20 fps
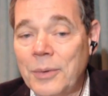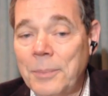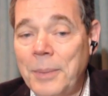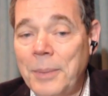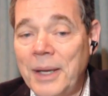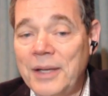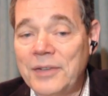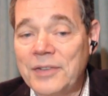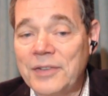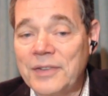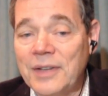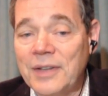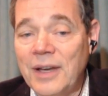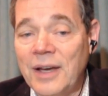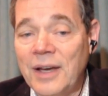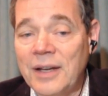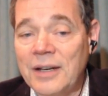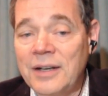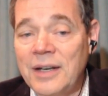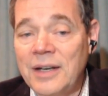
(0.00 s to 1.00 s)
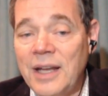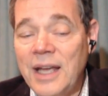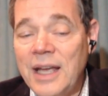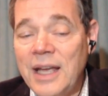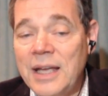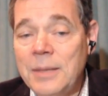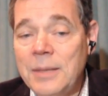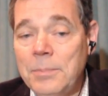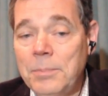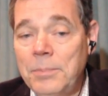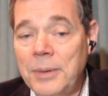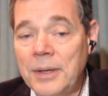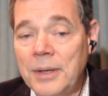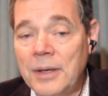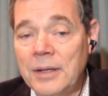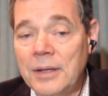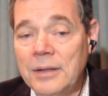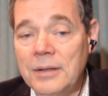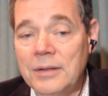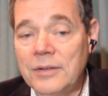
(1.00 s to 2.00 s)
we're based on an
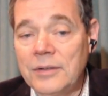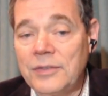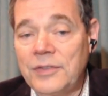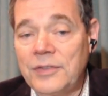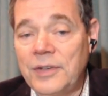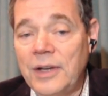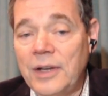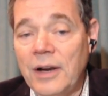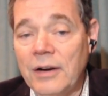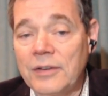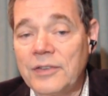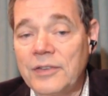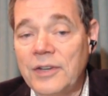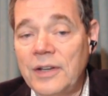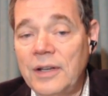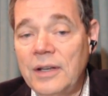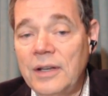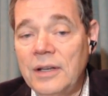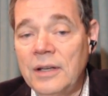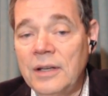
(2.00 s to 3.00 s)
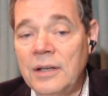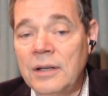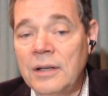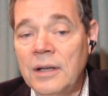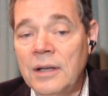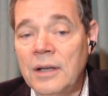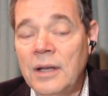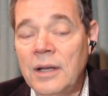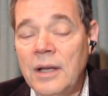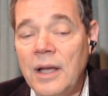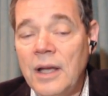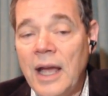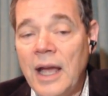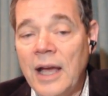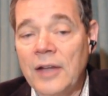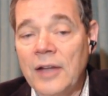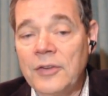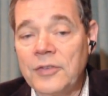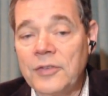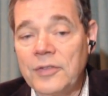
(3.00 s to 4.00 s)
8-bit CRT
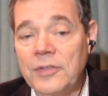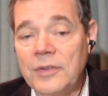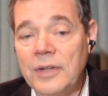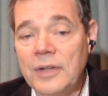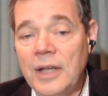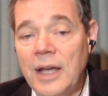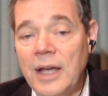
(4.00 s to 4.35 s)
as